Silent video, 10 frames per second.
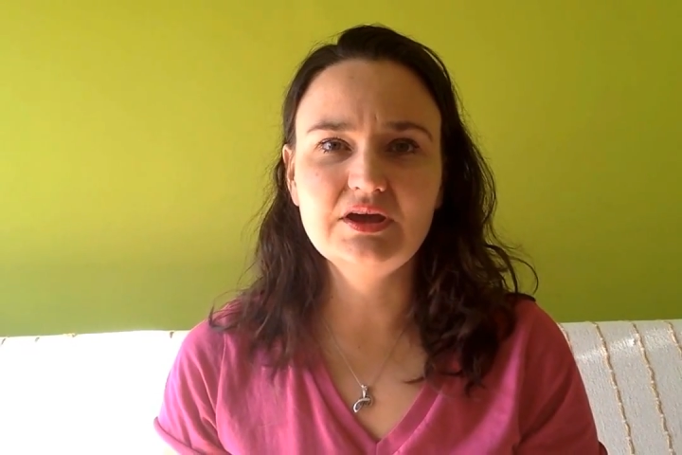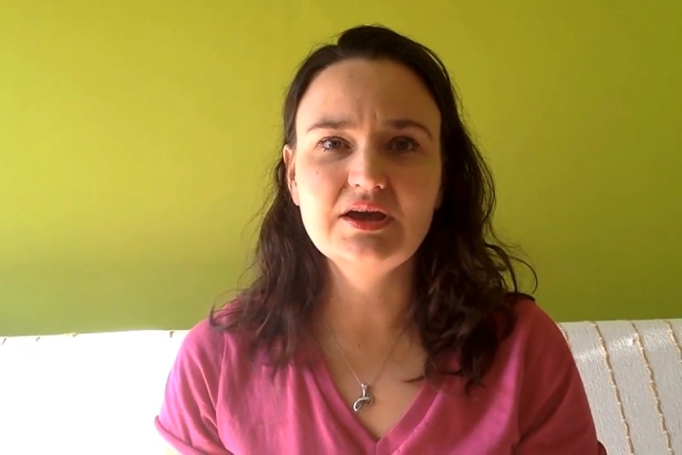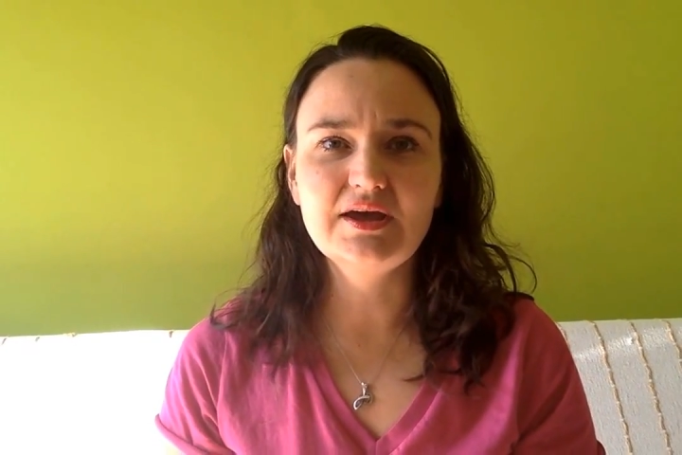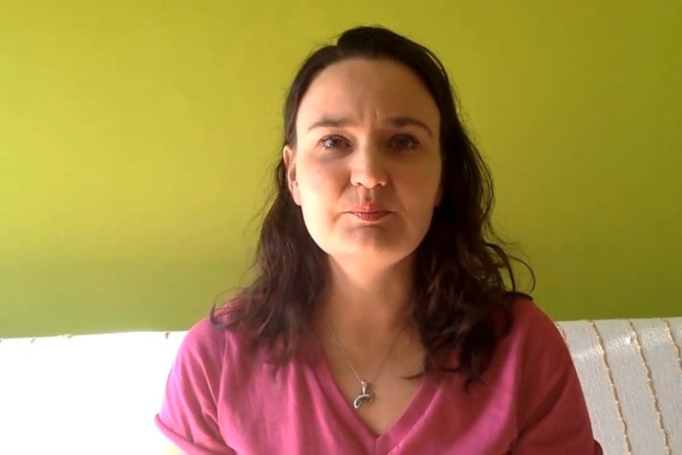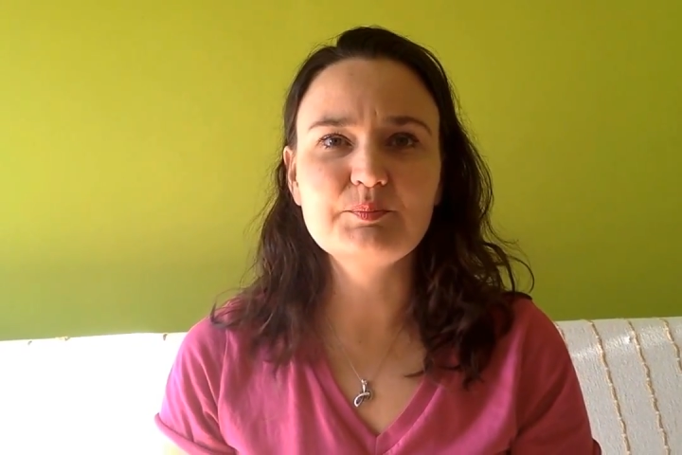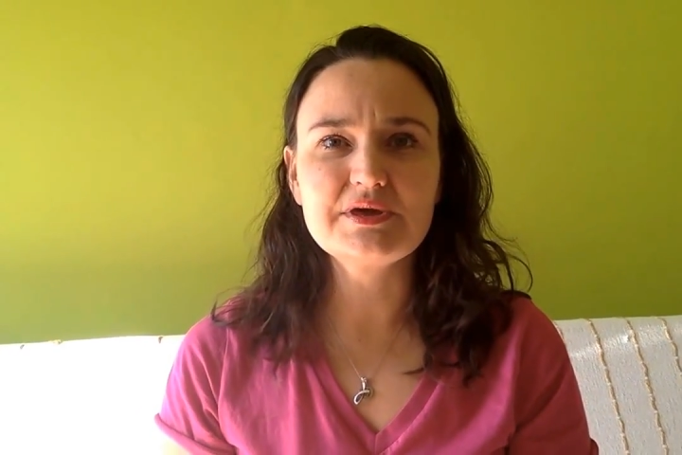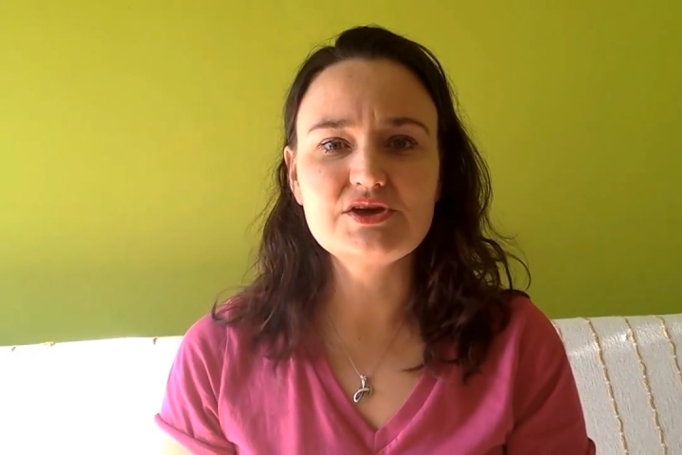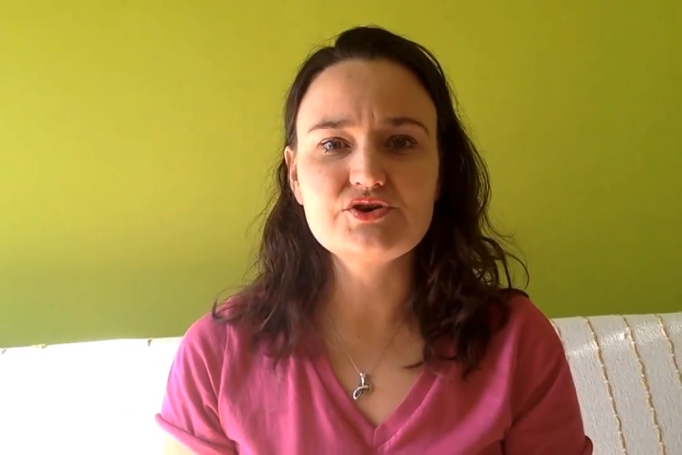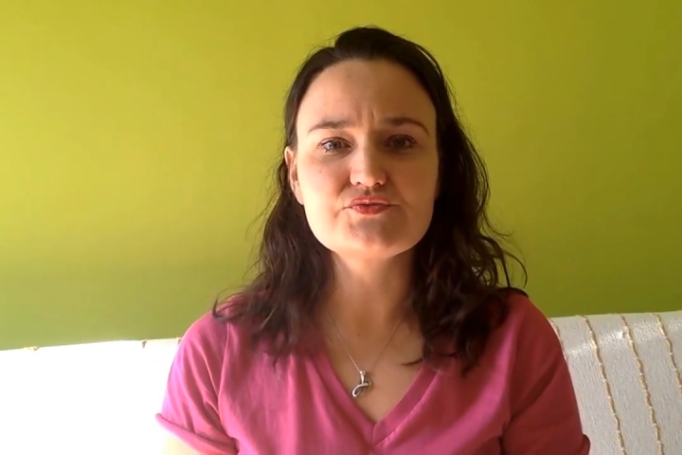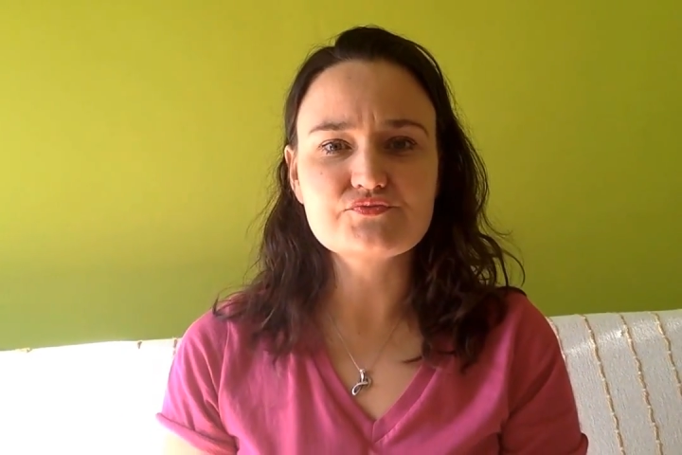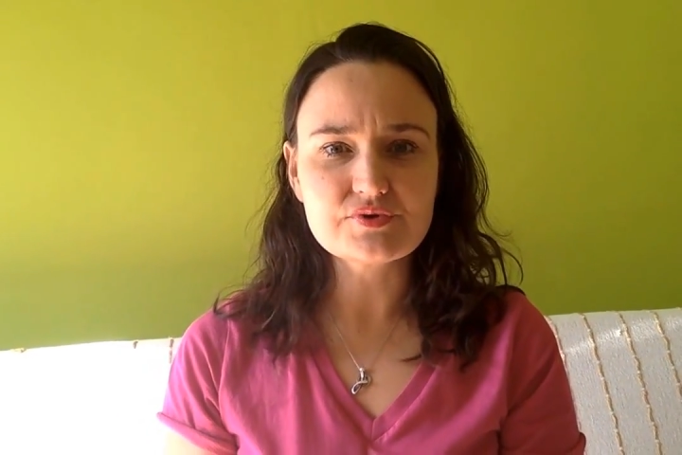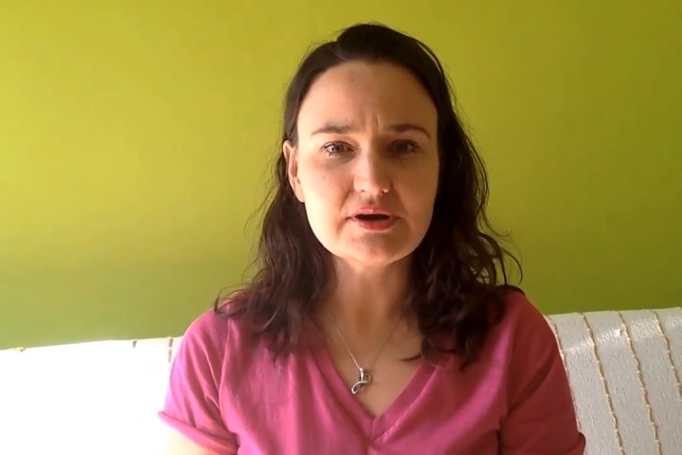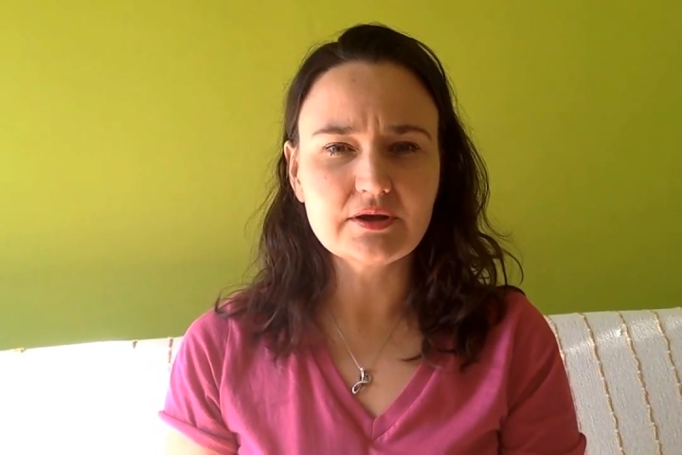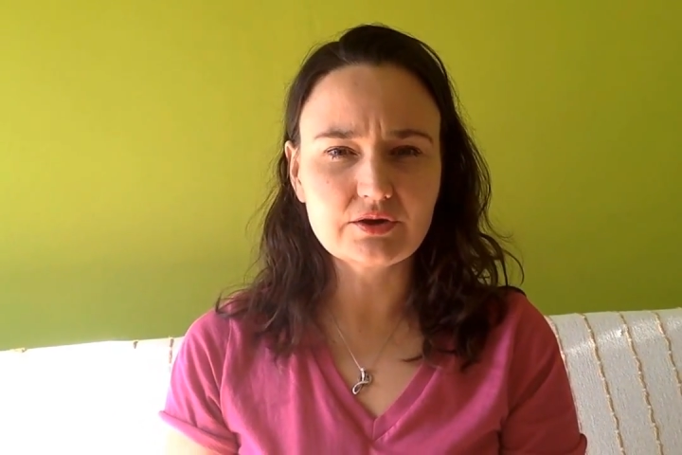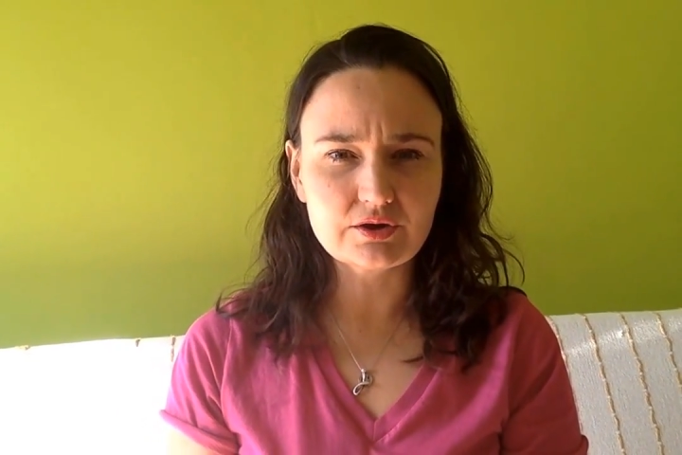can be
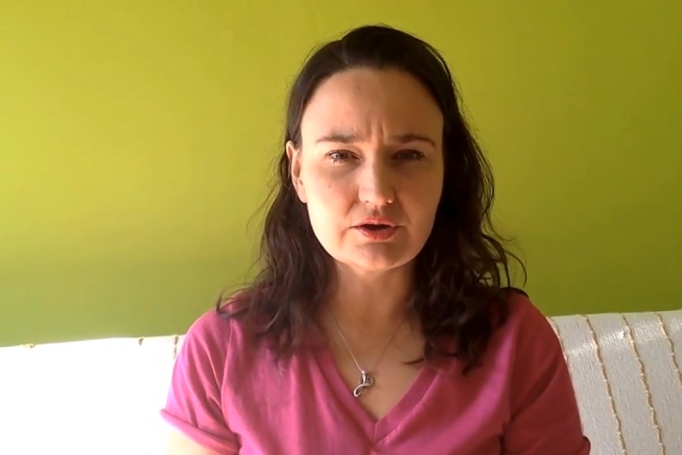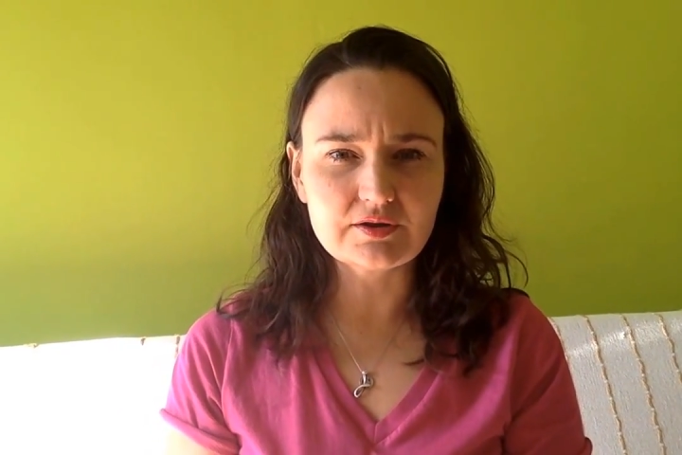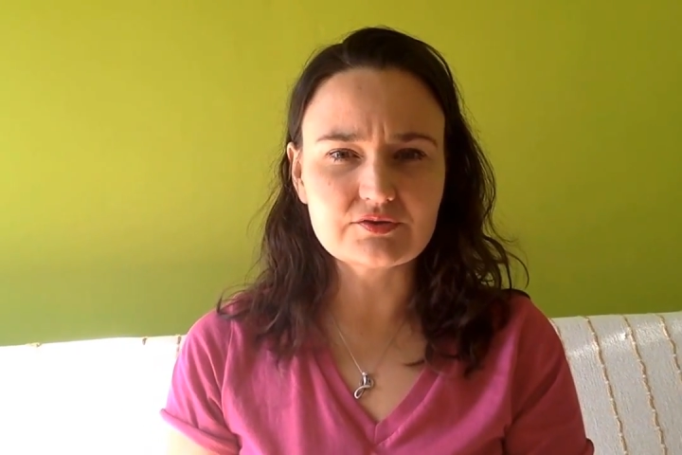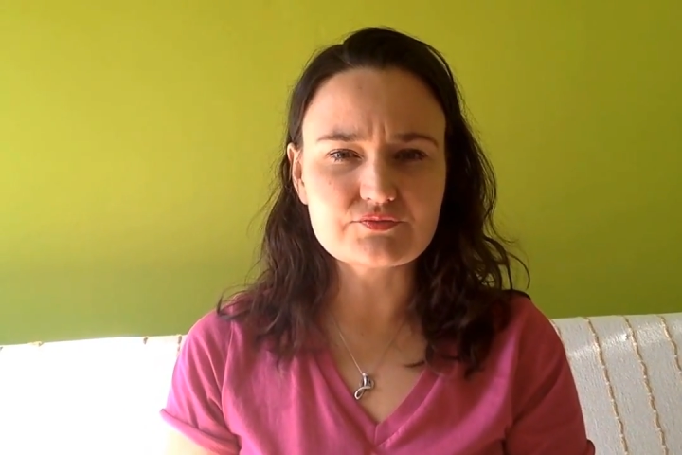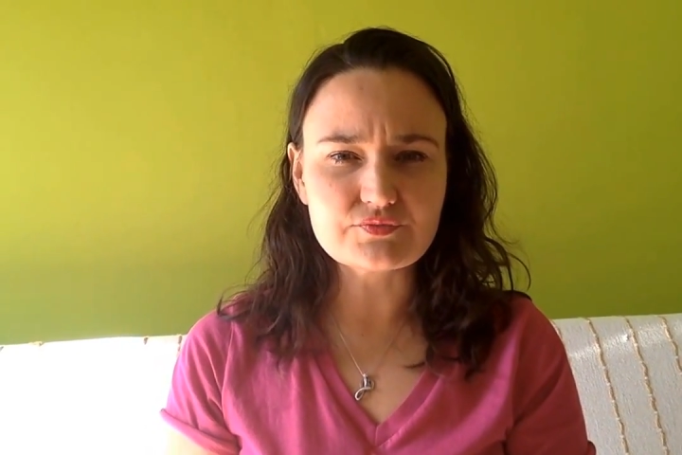really good and